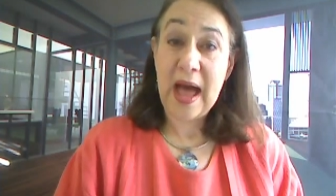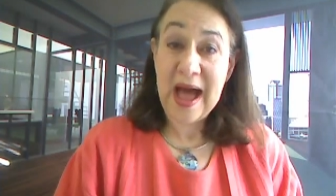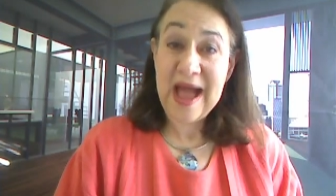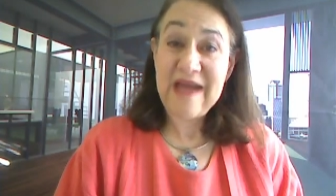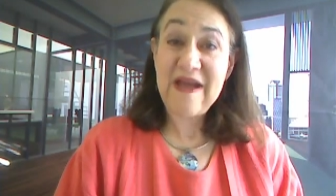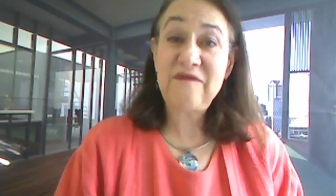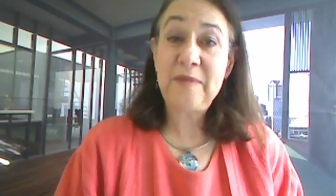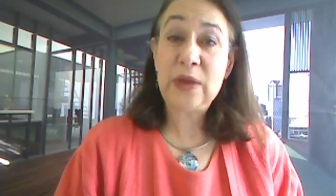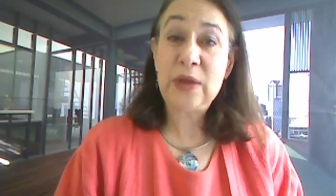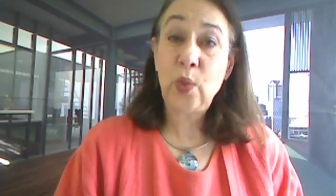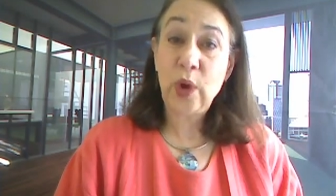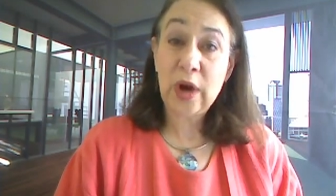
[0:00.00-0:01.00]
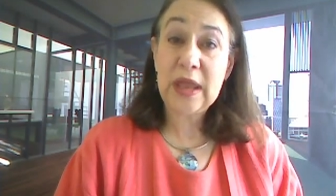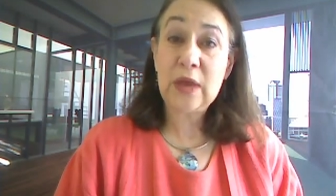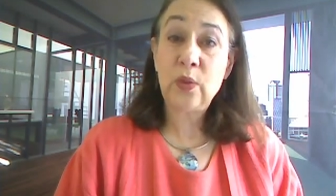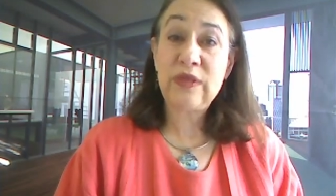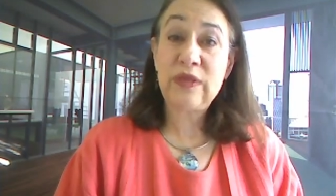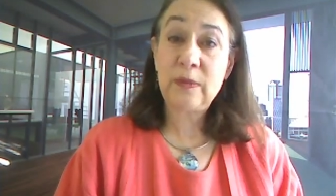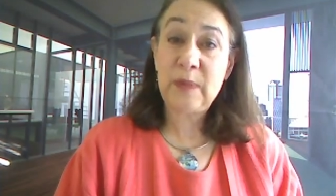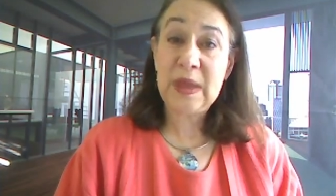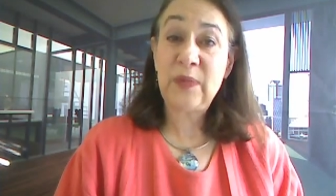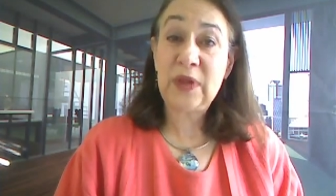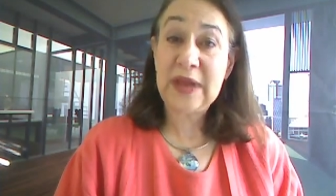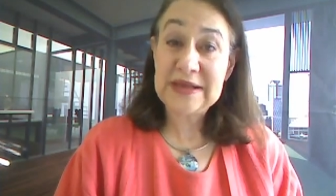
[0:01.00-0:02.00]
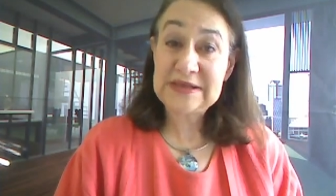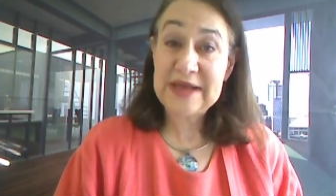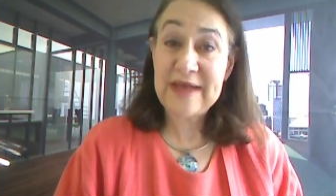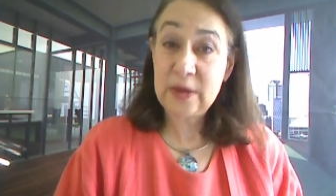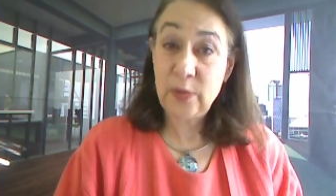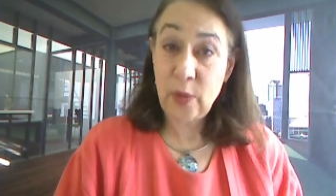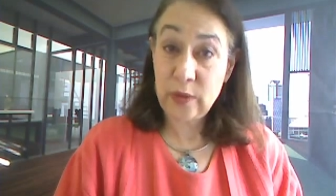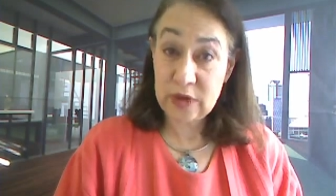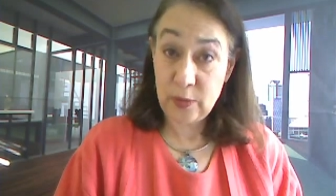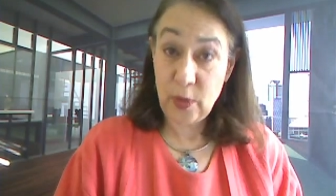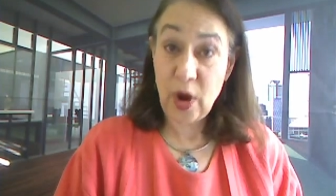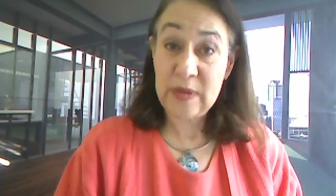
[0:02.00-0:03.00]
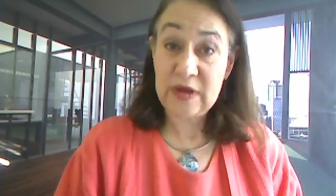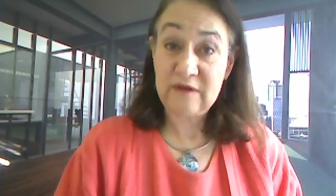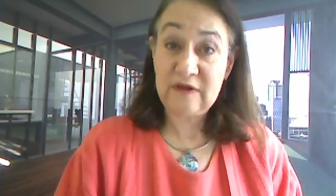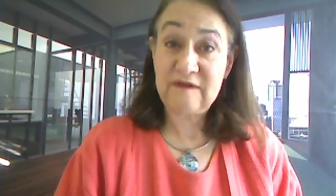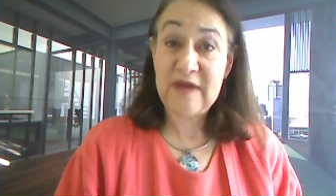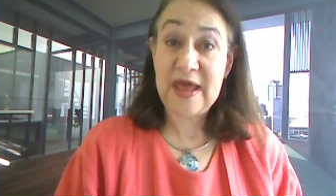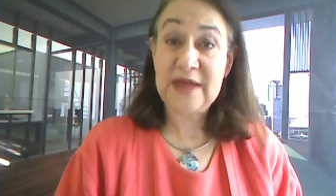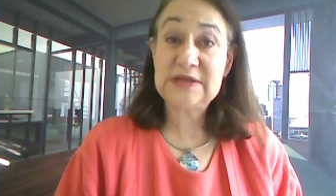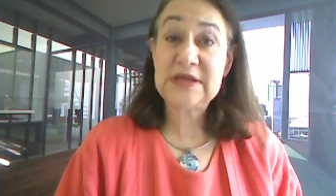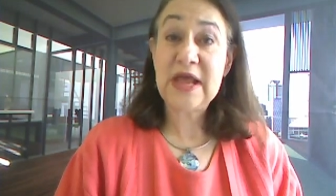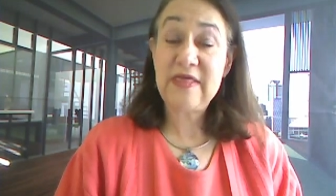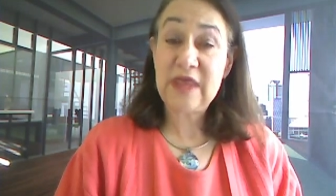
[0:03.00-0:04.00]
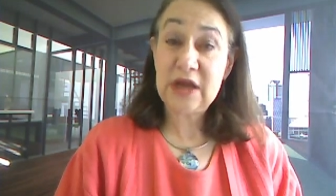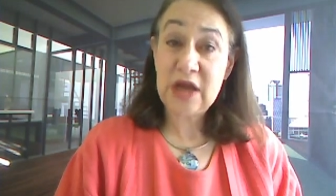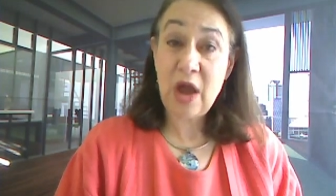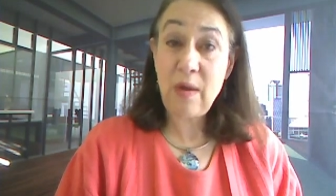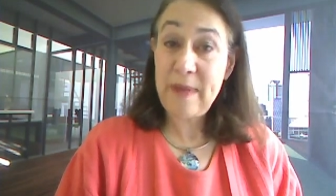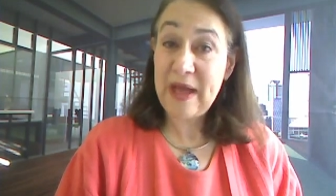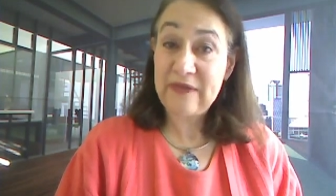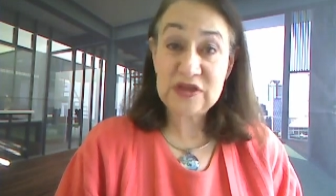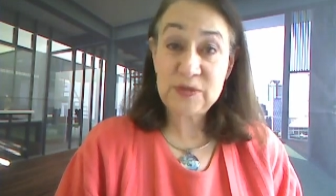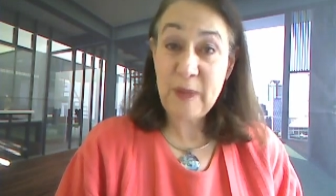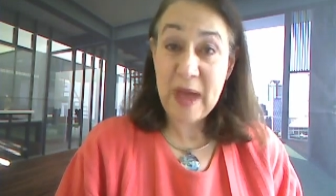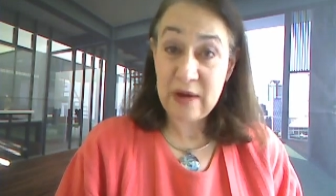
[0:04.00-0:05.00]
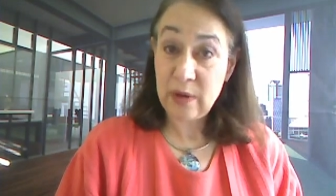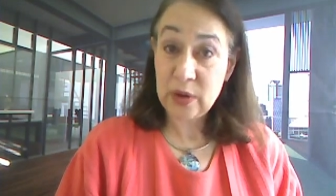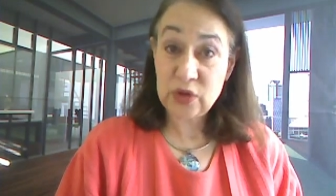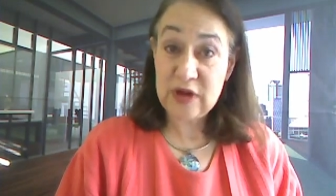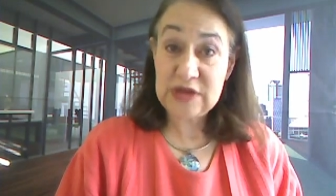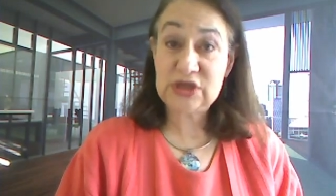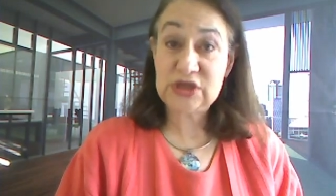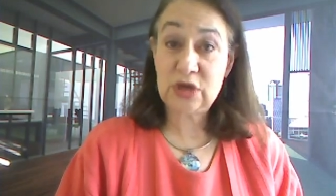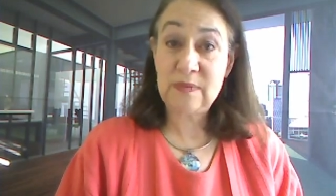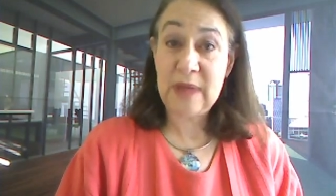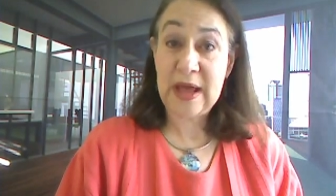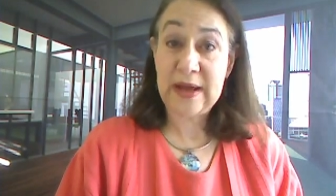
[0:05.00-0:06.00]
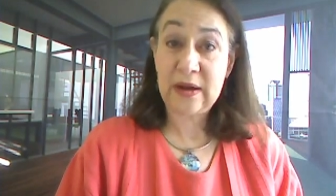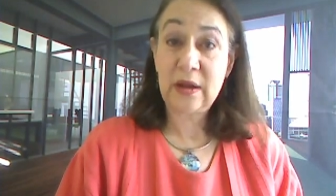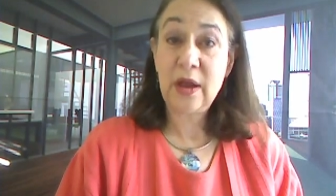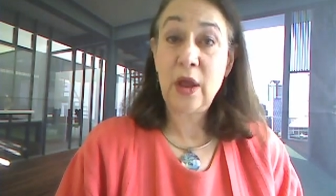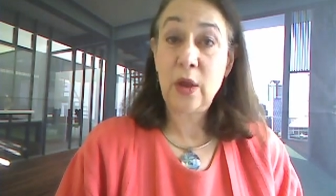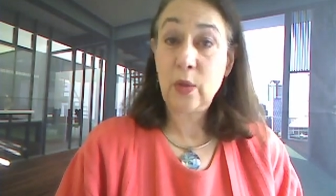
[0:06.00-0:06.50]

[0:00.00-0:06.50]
I have been working with the people inside the P- Department of Defense that know about this power transition model,